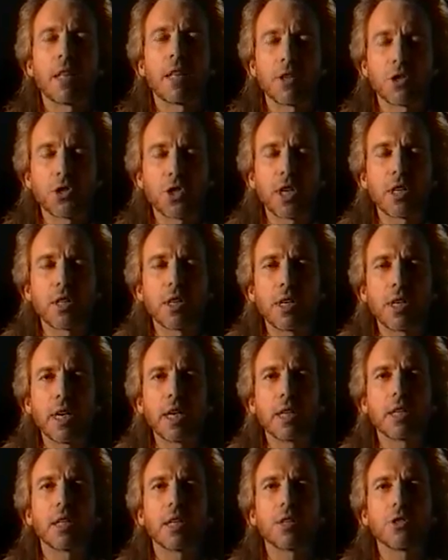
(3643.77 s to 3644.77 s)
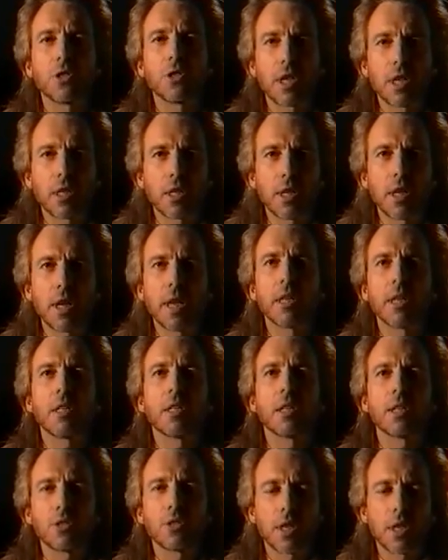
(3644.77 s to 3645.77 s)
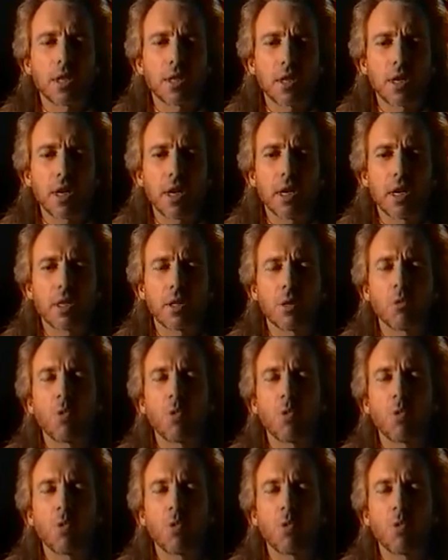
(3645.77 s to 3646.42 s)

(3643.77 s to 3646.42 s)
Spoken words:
And I say it again, and I say it again, and I say it again.